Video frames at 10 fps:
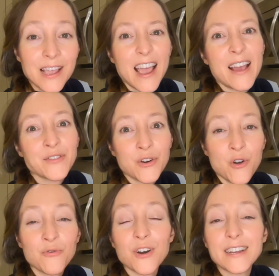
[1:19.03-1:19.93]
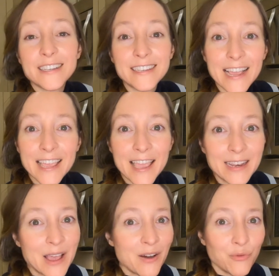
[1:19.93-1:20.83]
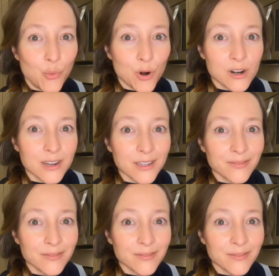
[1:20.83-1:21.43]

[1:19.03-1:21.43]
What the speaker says: after over a decade of work.